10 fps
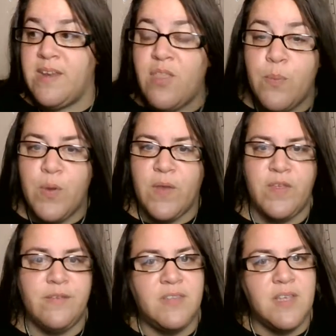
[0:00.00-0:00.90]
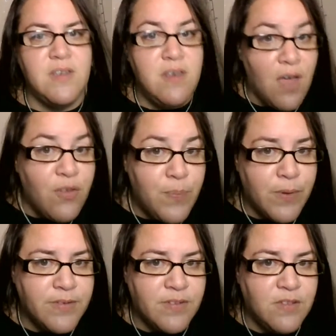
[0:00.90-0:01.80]
another book, and then you see another
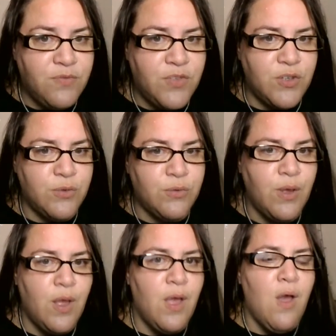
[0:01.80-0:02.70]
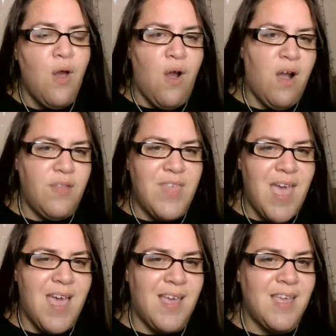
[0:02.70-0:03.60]
person's view on
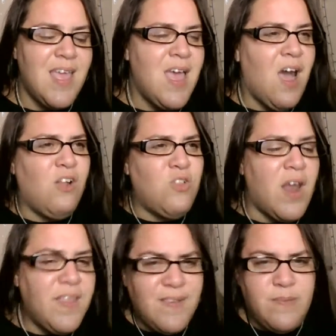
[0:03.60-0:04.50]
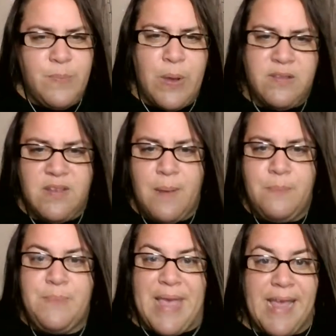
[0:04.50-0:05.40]
that. A lot of these books are
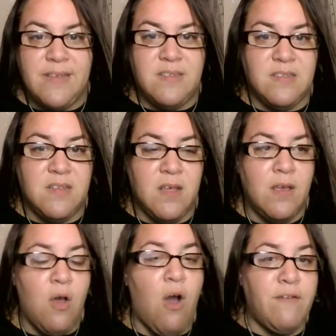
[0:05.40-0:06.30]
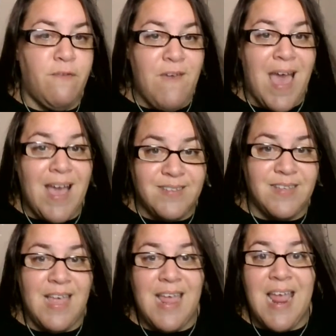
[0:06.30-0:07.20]
based on fact
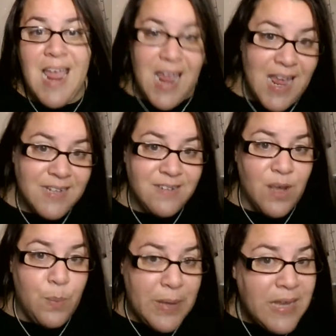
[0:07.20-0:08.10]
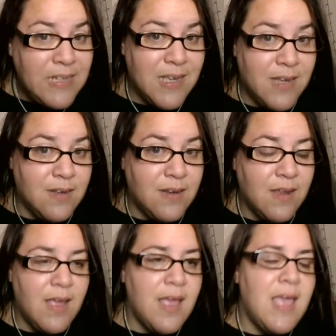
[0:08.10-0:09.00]
and opinion.
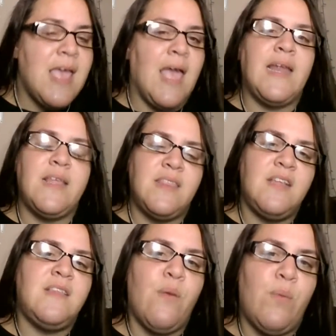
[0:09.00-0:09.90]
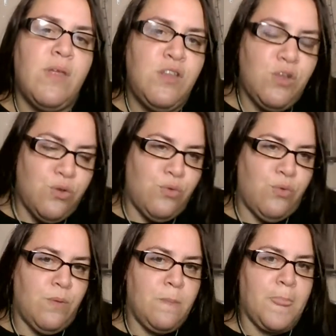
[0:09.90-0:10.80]
And I think that when
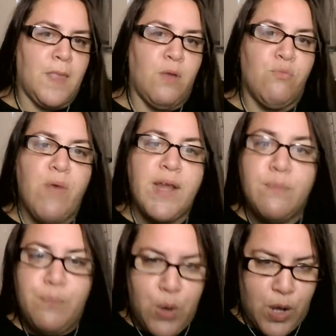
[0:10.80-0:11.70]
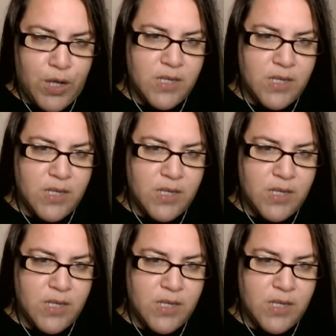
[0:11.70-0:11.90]
you write a book,